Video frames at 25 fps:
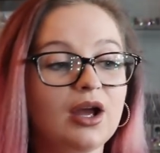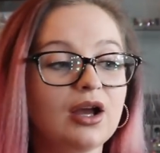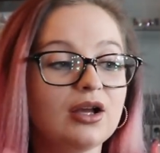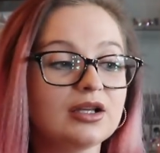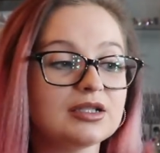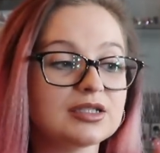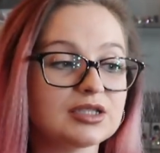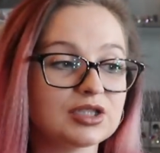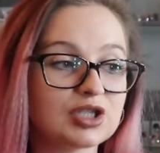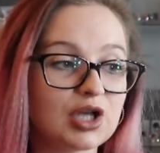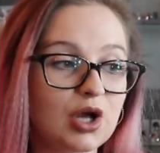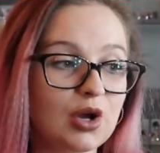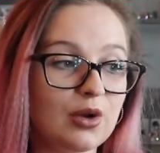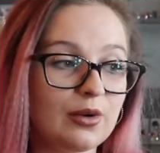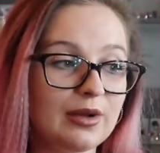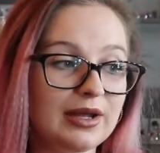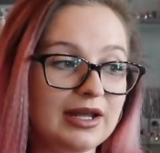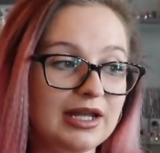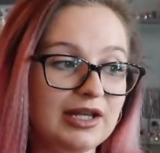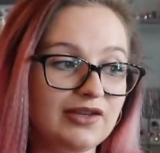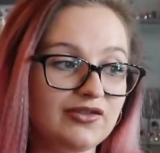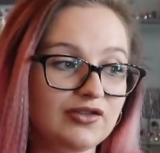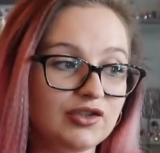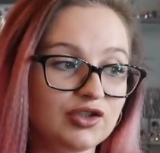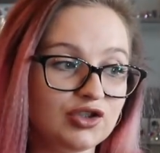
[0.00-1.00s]
So
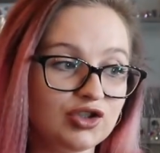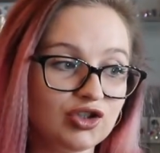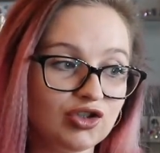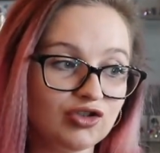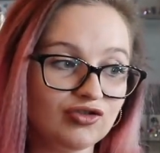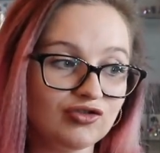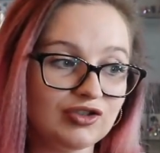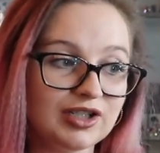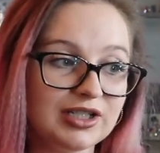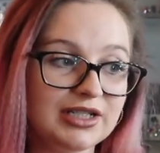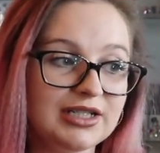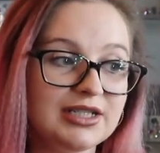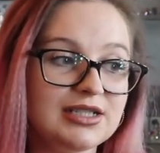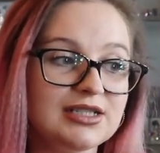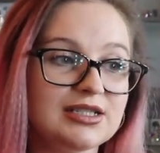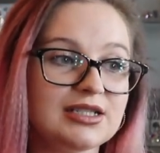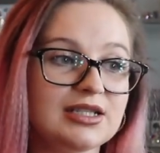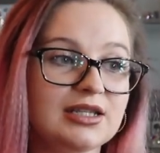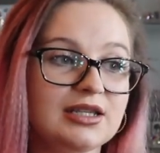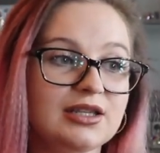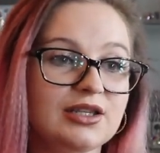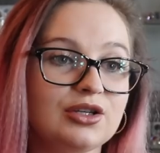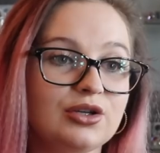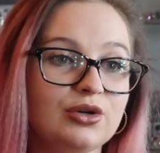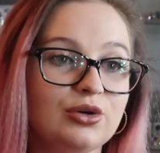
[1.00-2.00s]
if you're not really
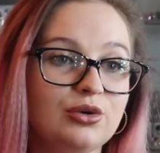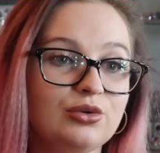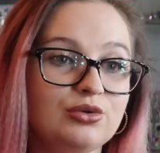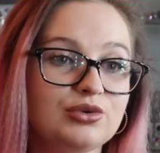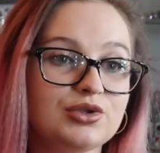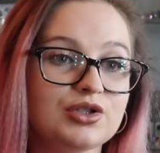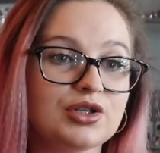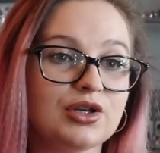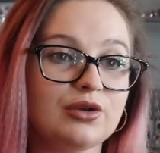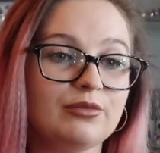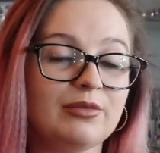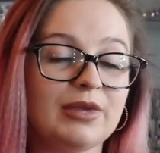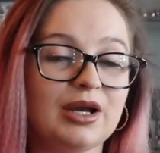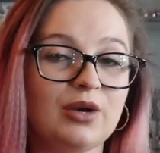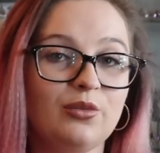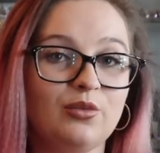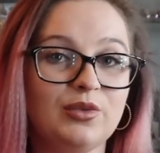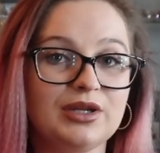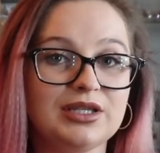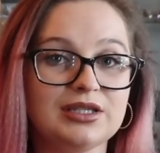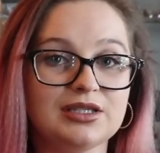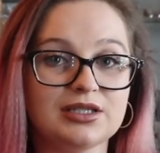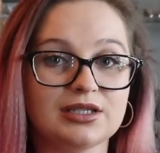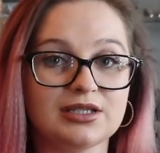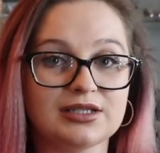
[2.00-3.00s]
into the autumn and
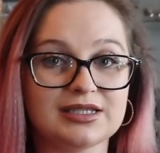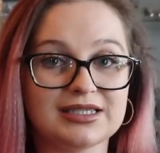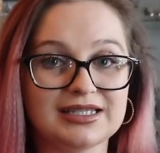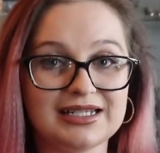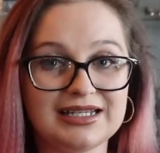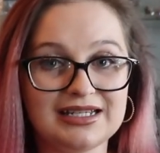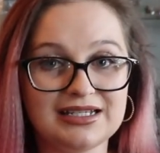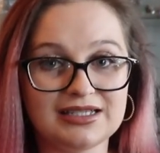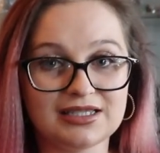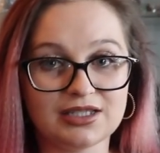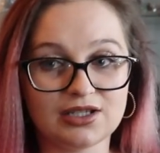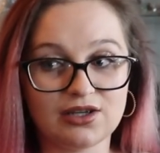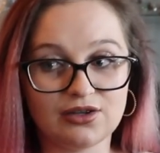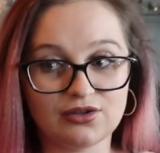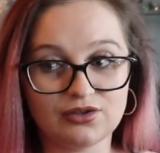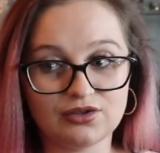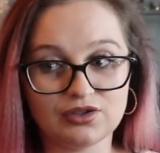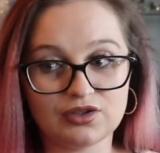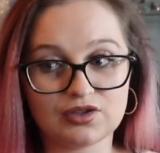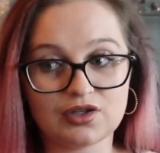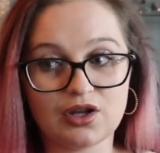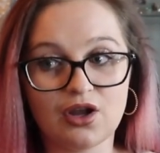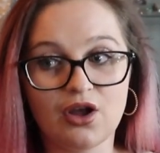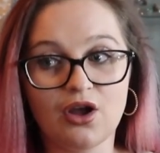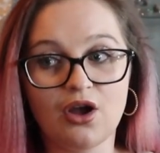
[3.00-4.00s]
winter
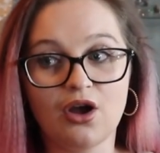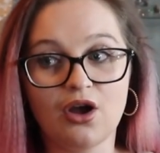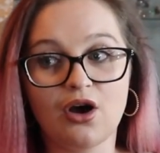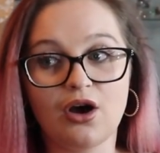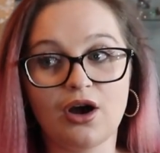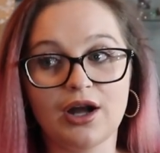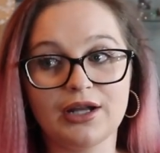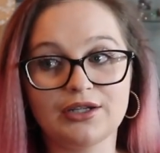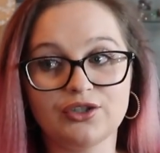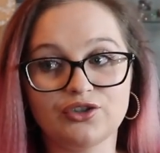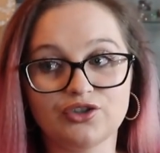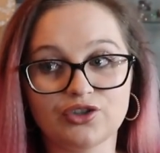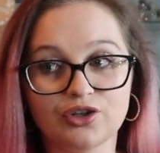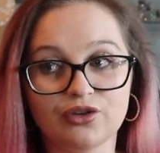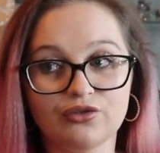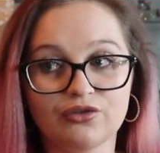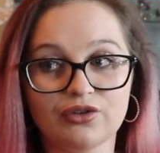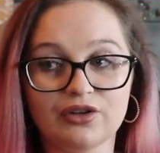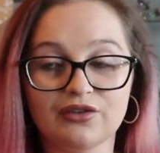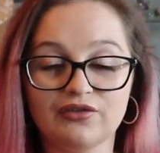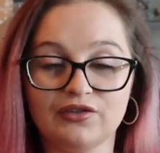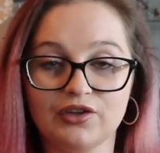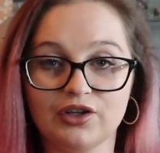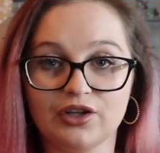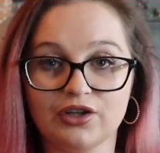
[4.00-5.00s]
seasons, I don't know
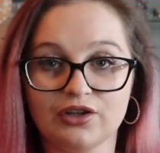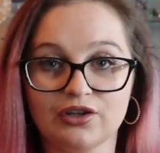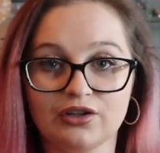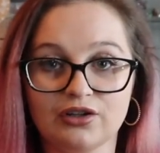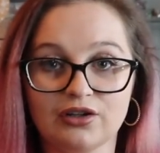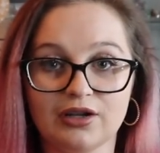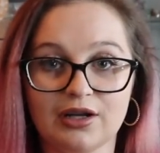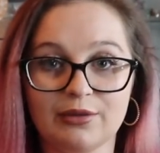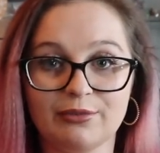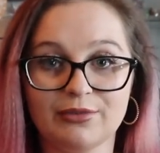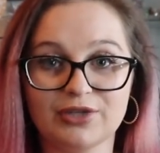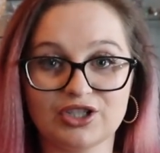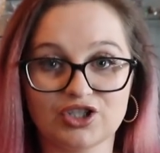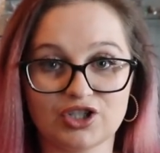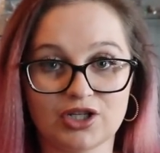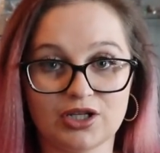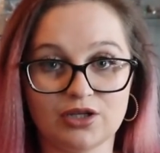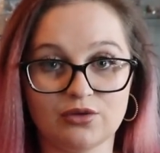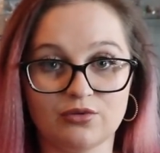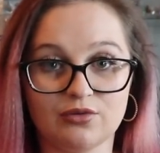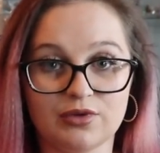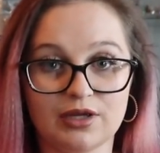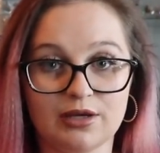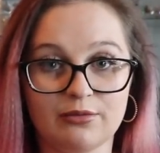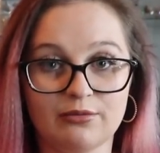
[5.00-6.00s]
if you're going to like my
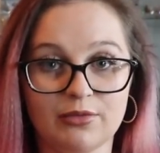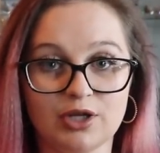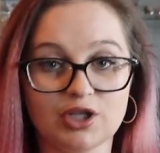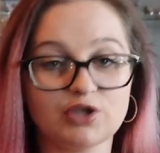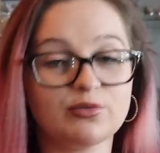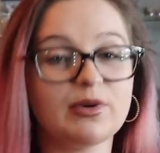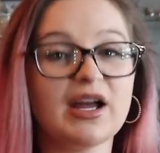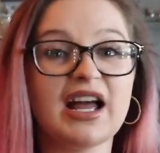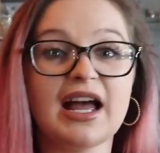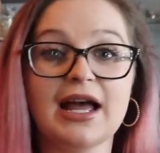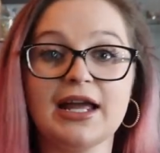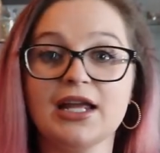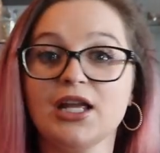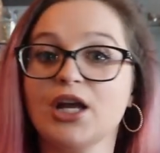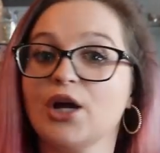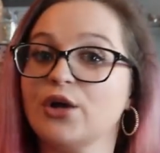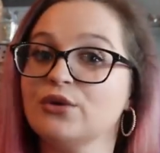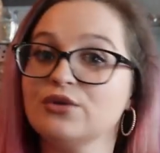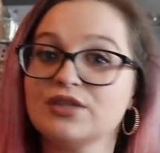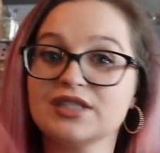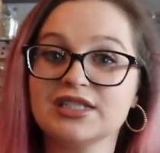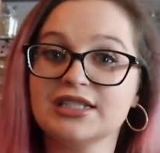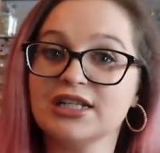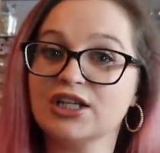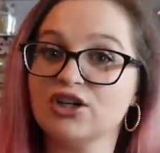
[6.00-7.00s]
channel that much. But hey ho,
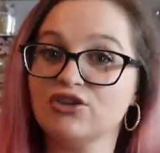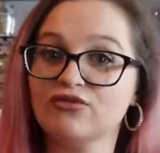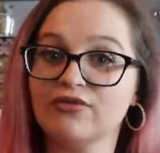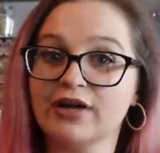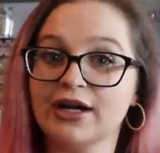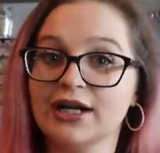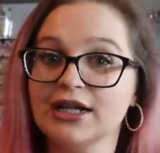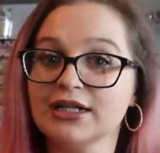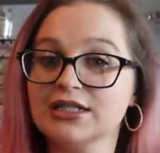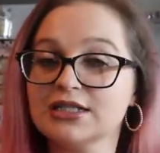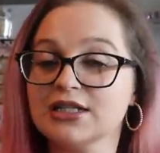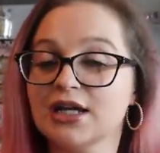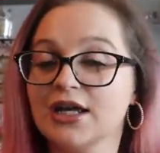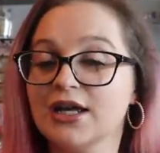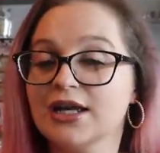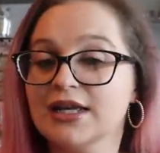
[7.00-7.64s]
stick around.